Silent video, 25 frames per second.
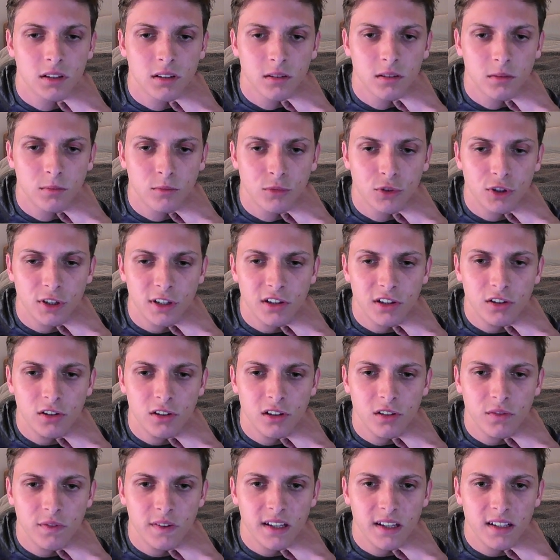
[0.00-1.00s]
pretty good
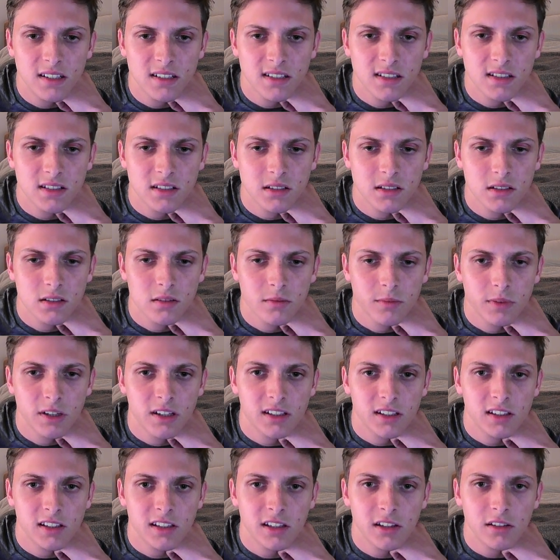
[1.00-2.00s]
defense, but
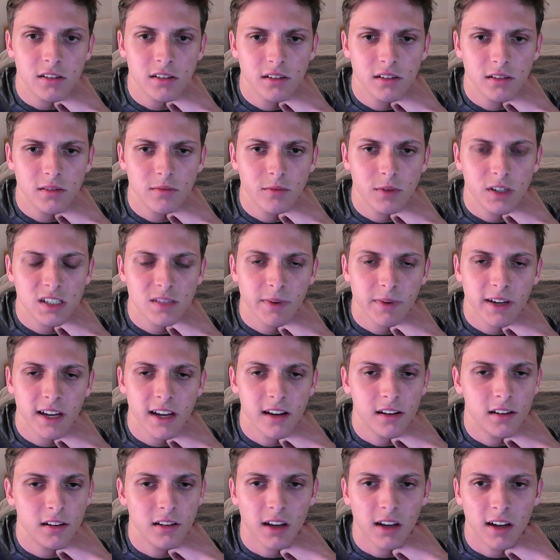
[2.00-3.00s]
here, what's my
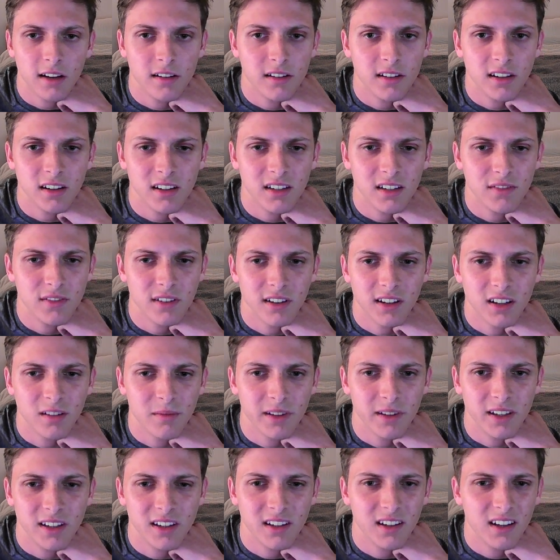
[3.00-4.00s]
idea even going to
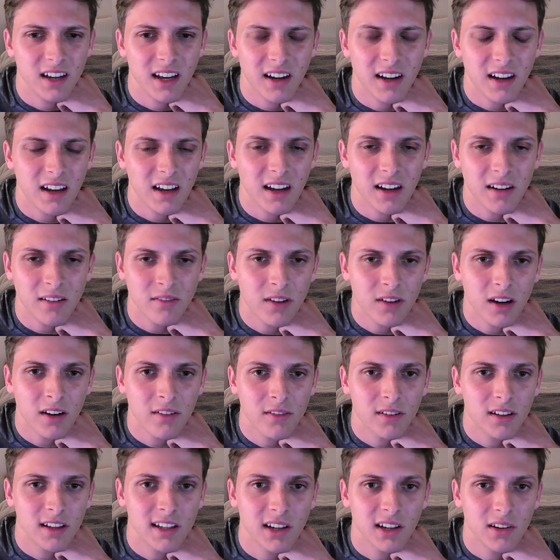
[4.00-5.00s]
be? I
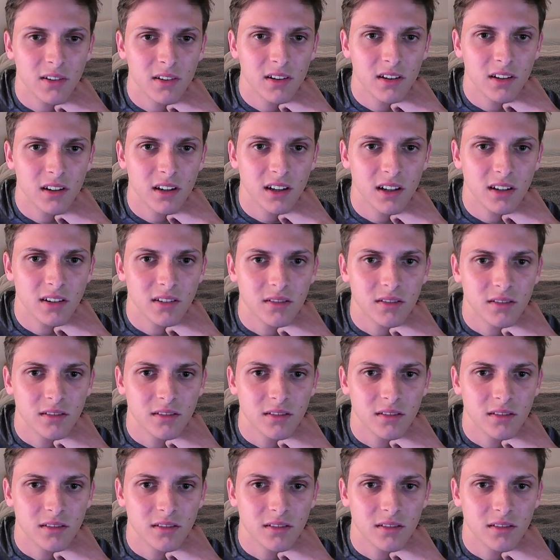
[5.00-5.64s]
really don't know.